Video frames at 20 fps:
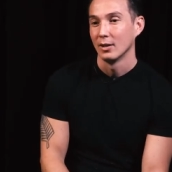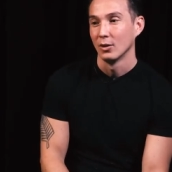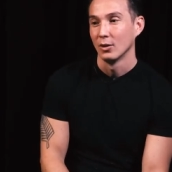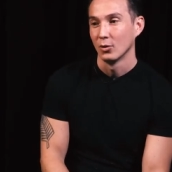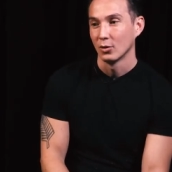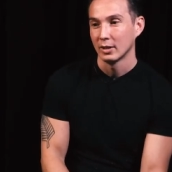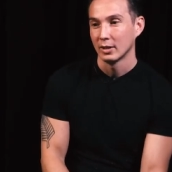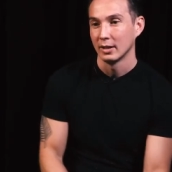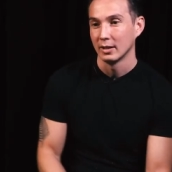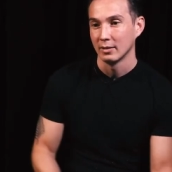
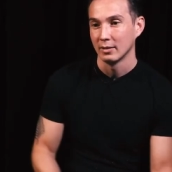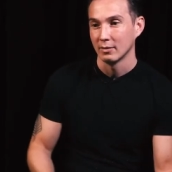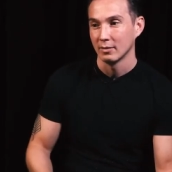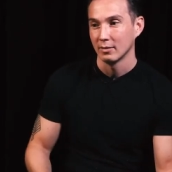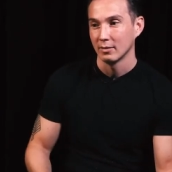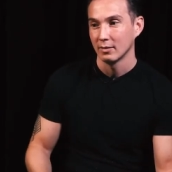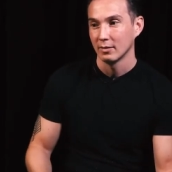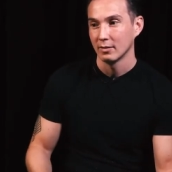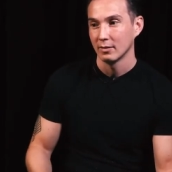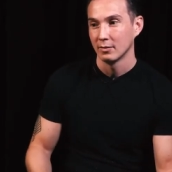
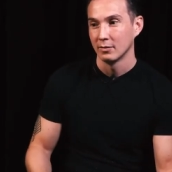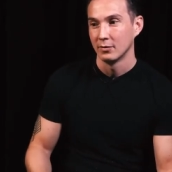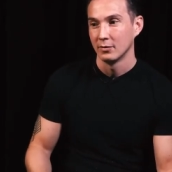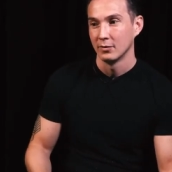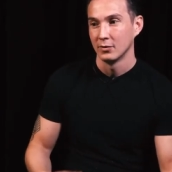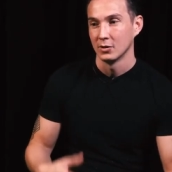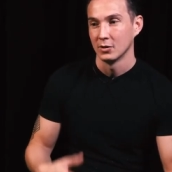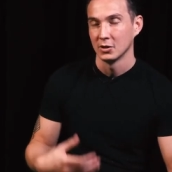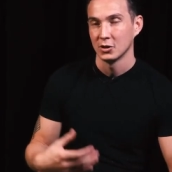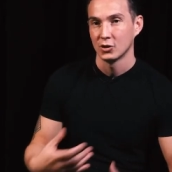Looking
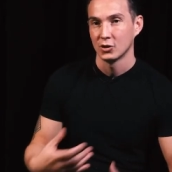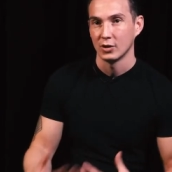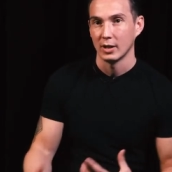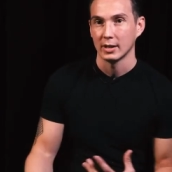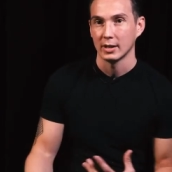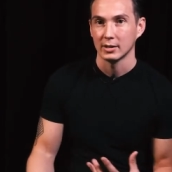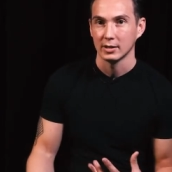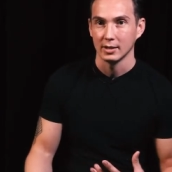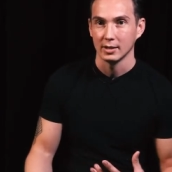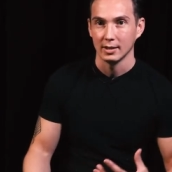for a
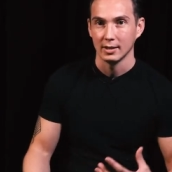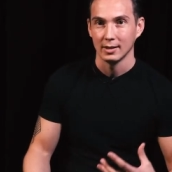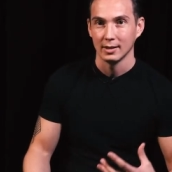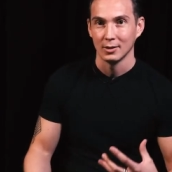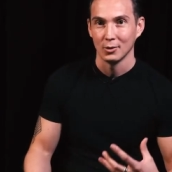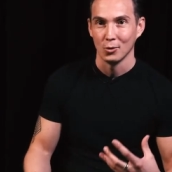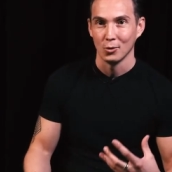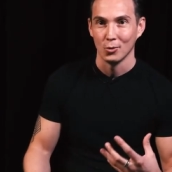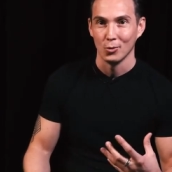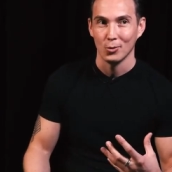structure
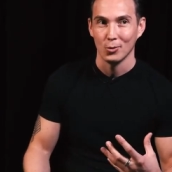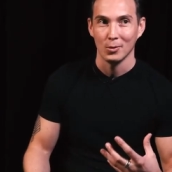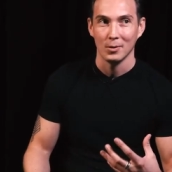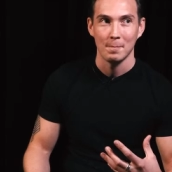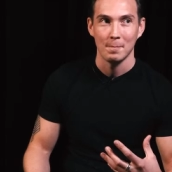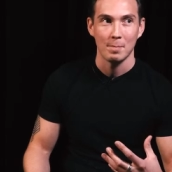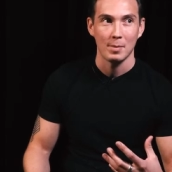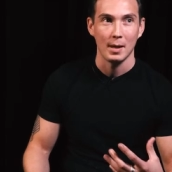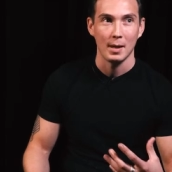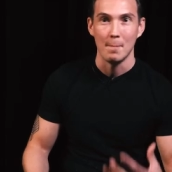
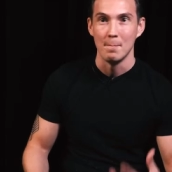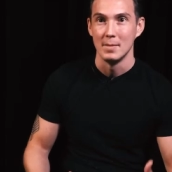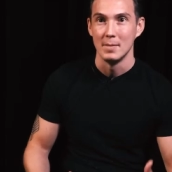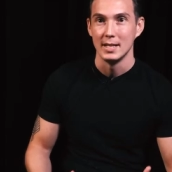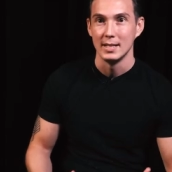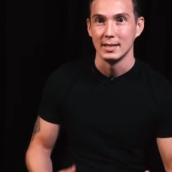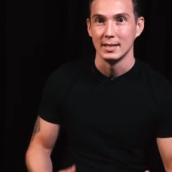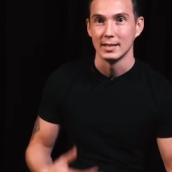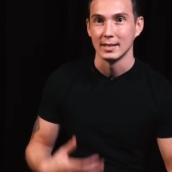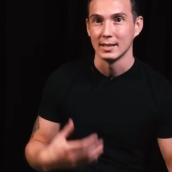or a
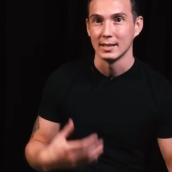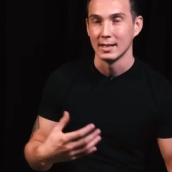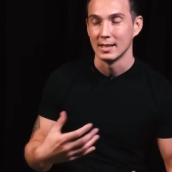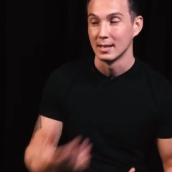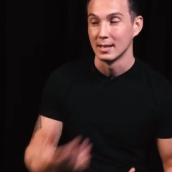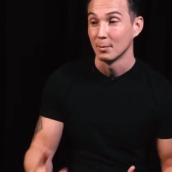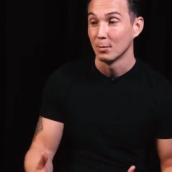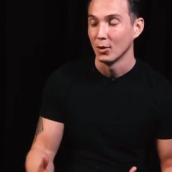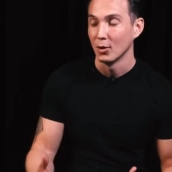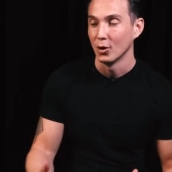meaning
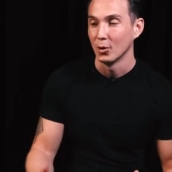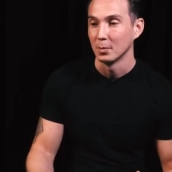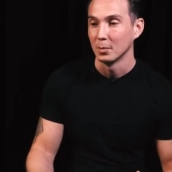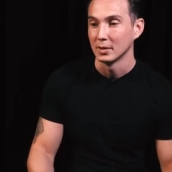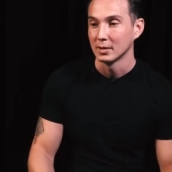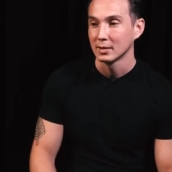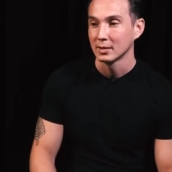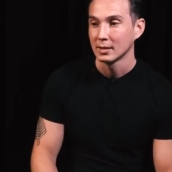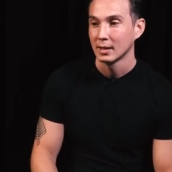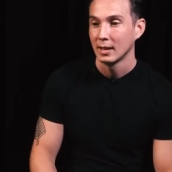and a
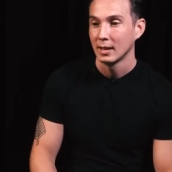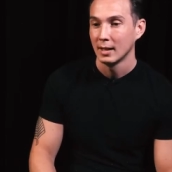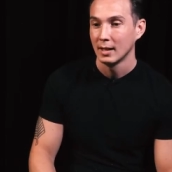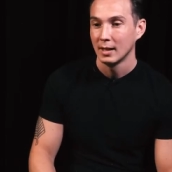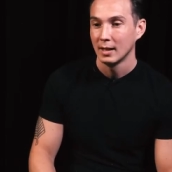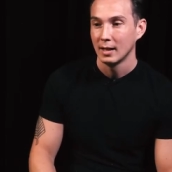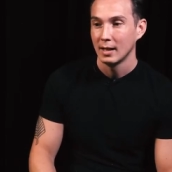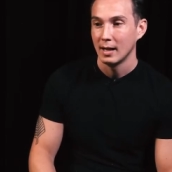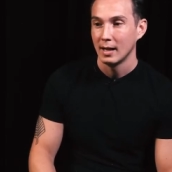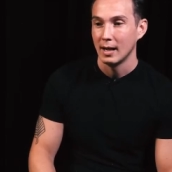purpose.
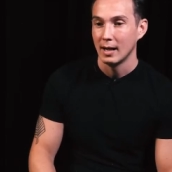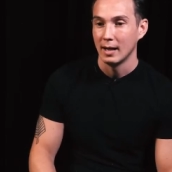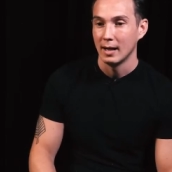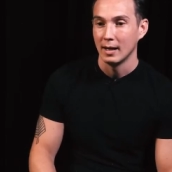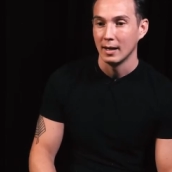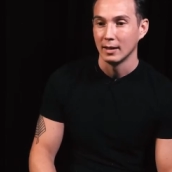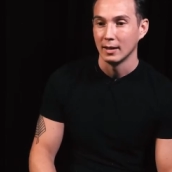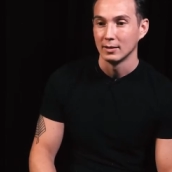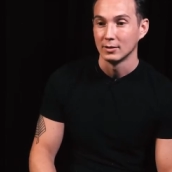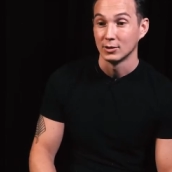
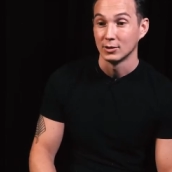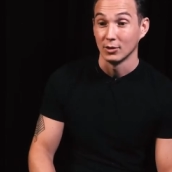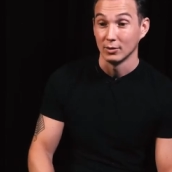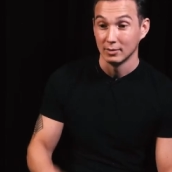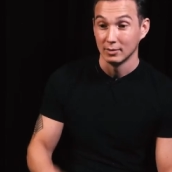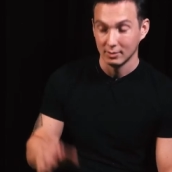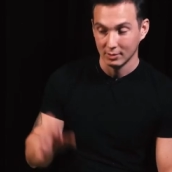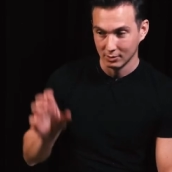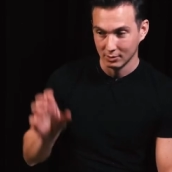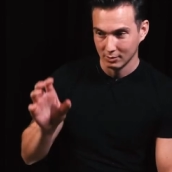
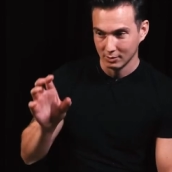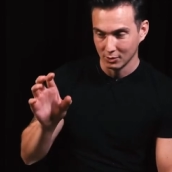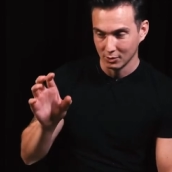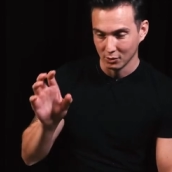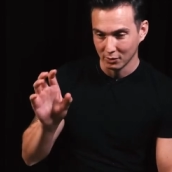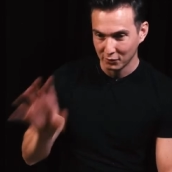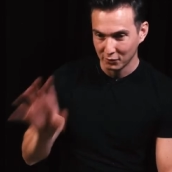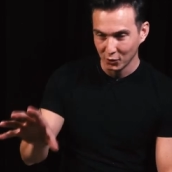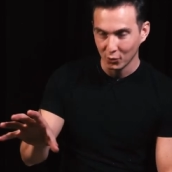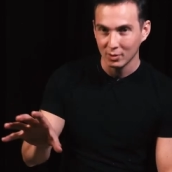So there
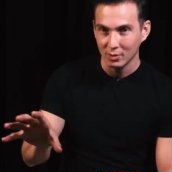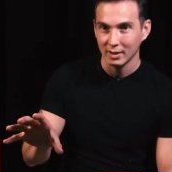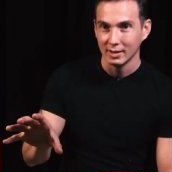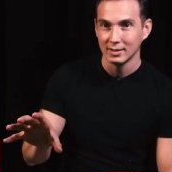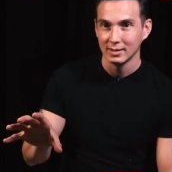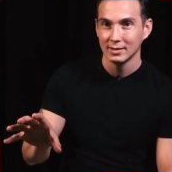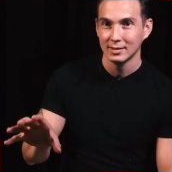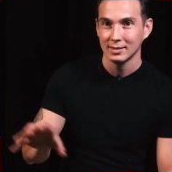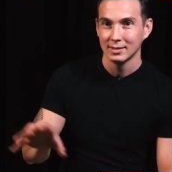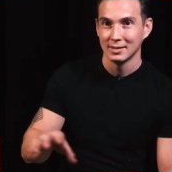were a few
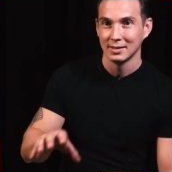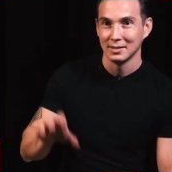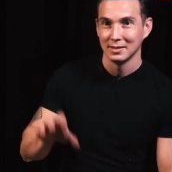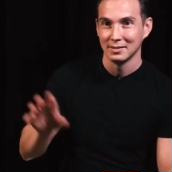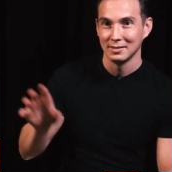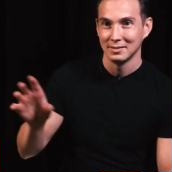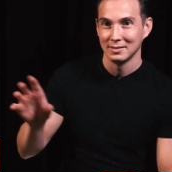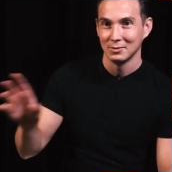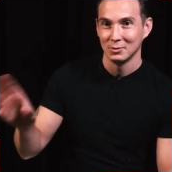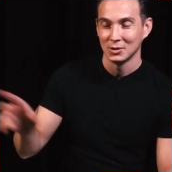things
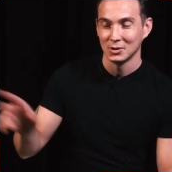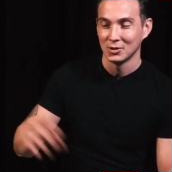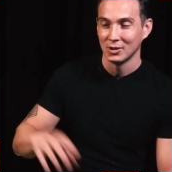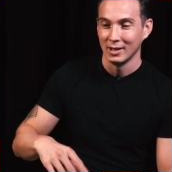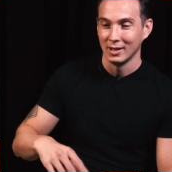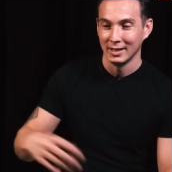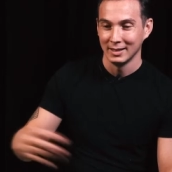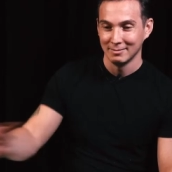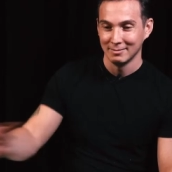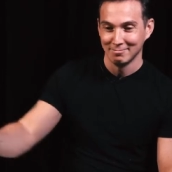that were
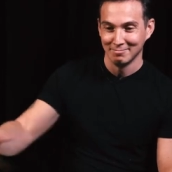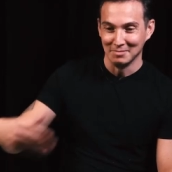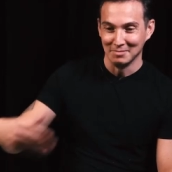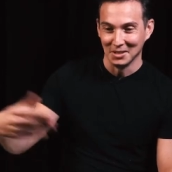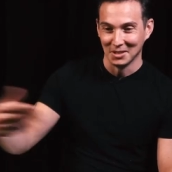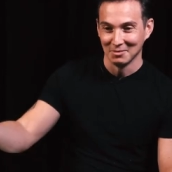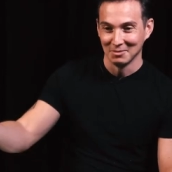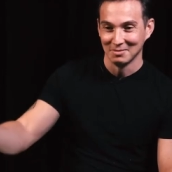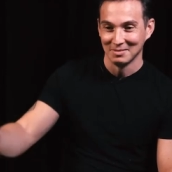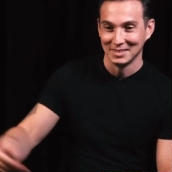tried,
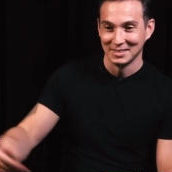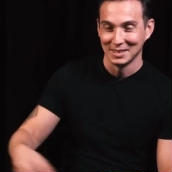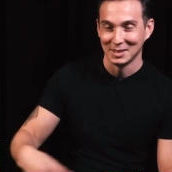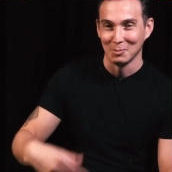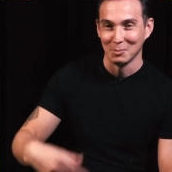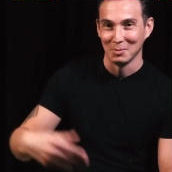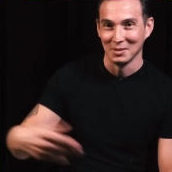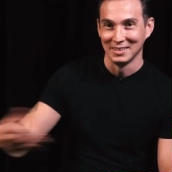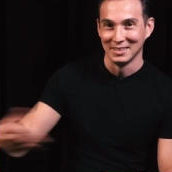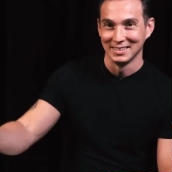you know,
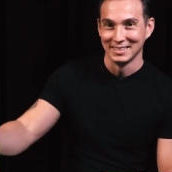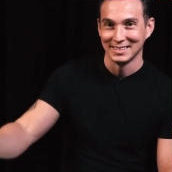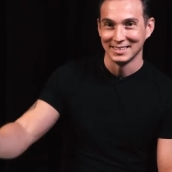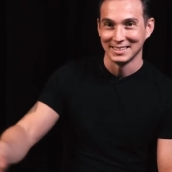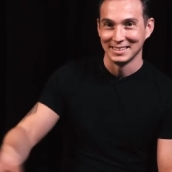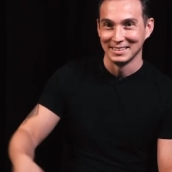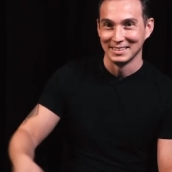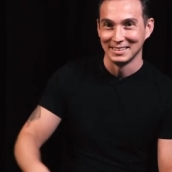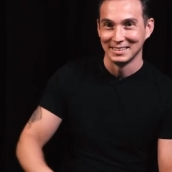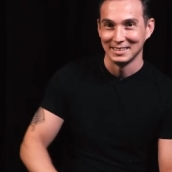
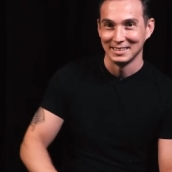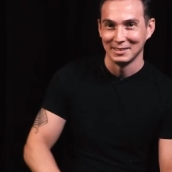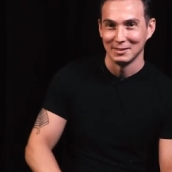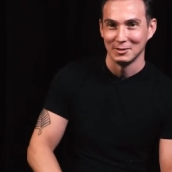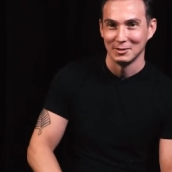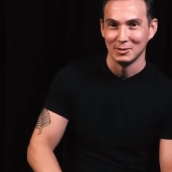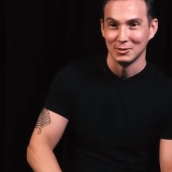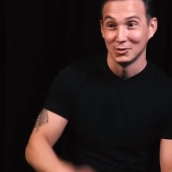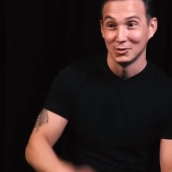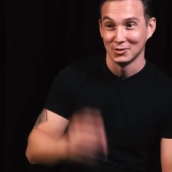disciplines and
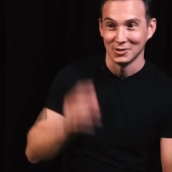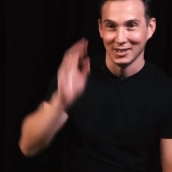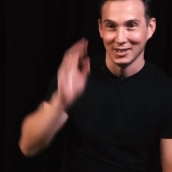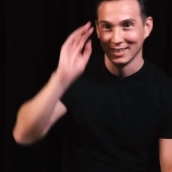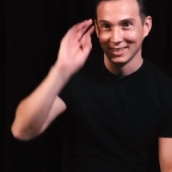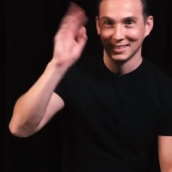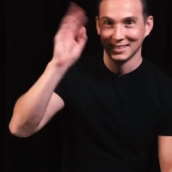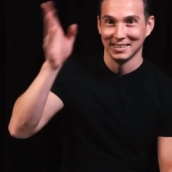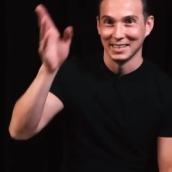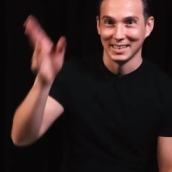try
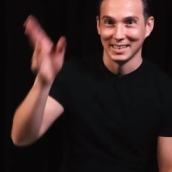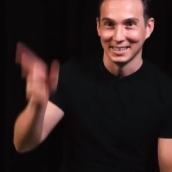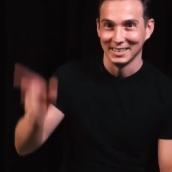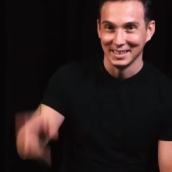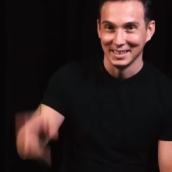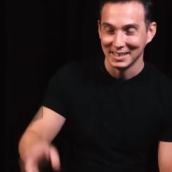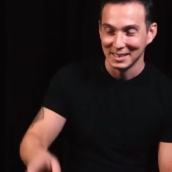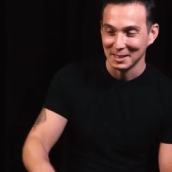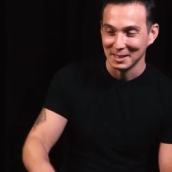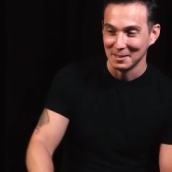this
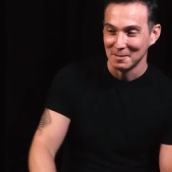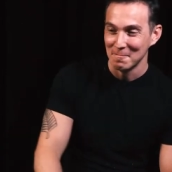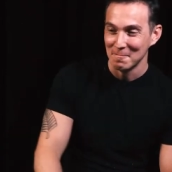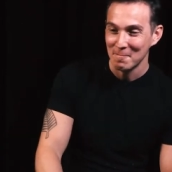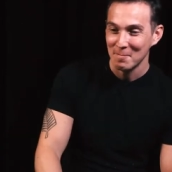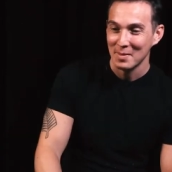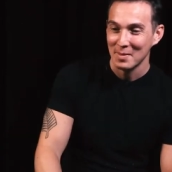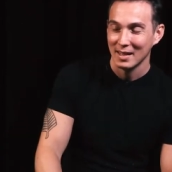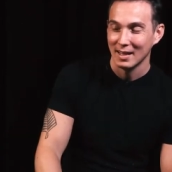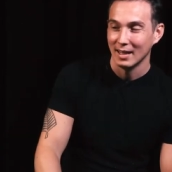technique, and
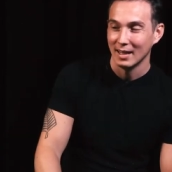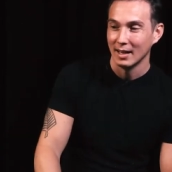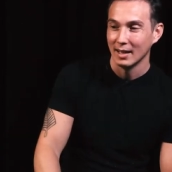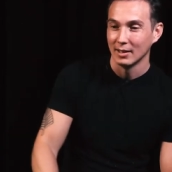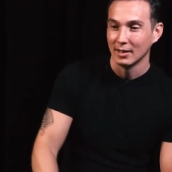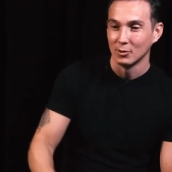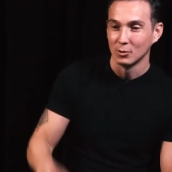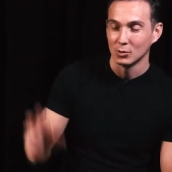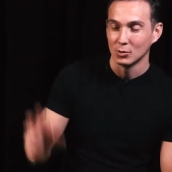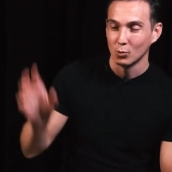
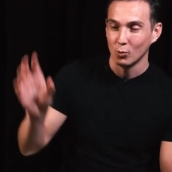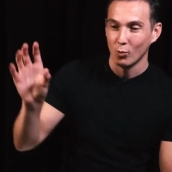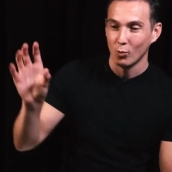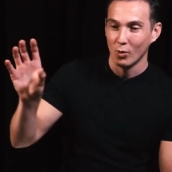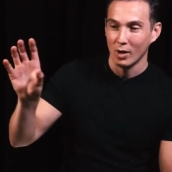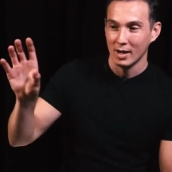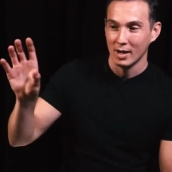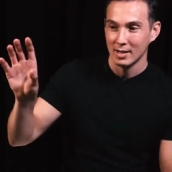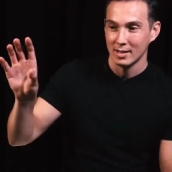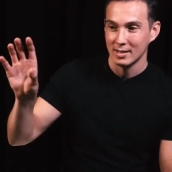there was
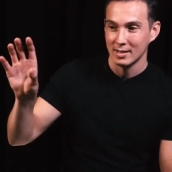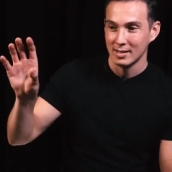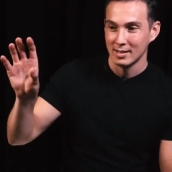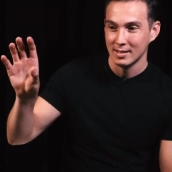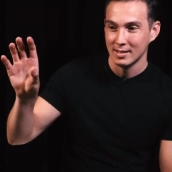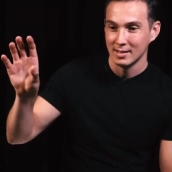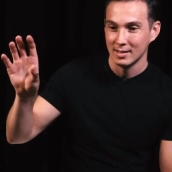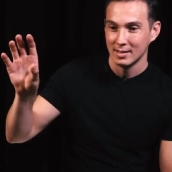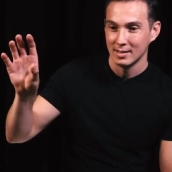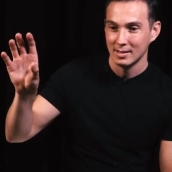
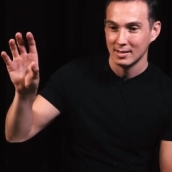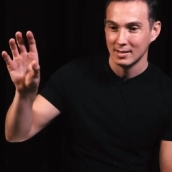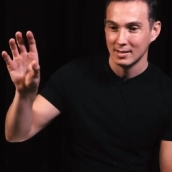one